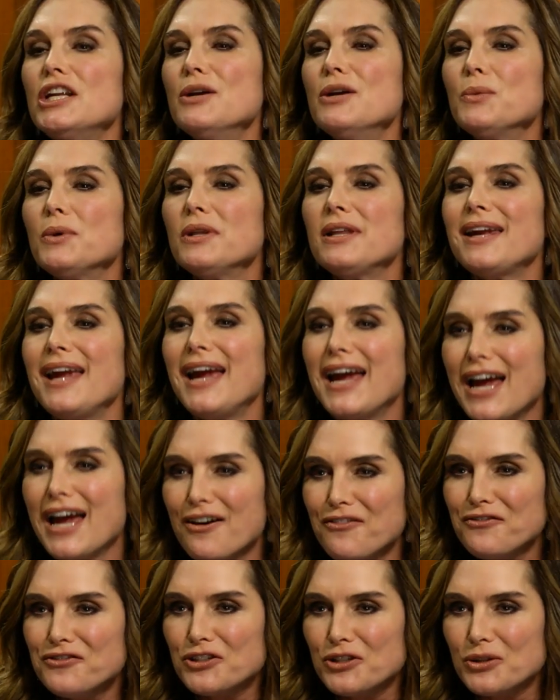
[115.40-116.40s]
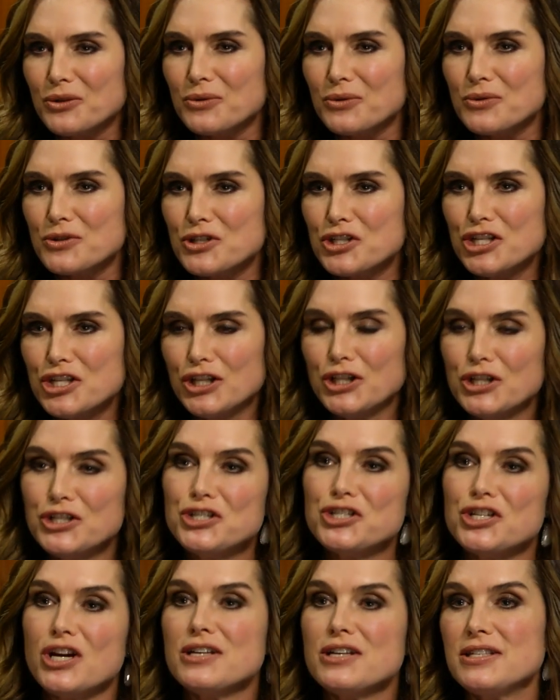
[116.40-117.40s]
didn't really have to. She
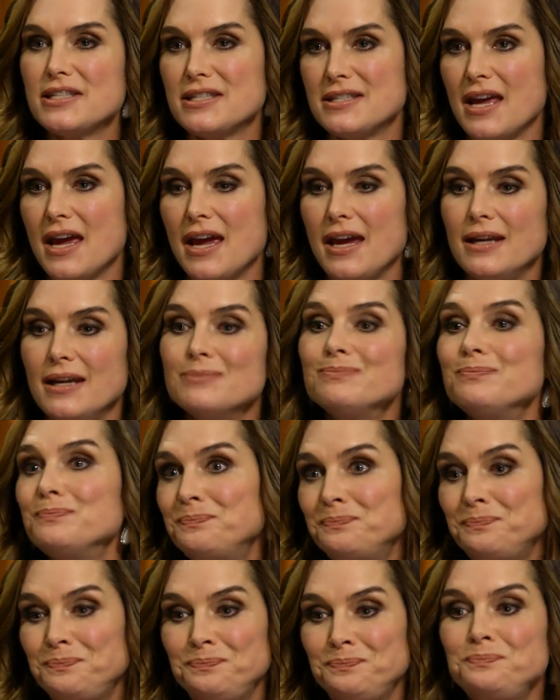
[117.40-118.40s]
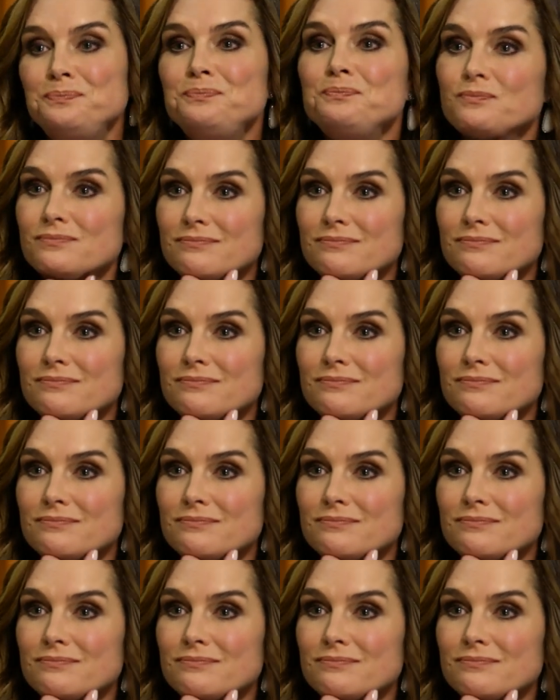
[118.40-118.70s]
could just say, mm-hmm,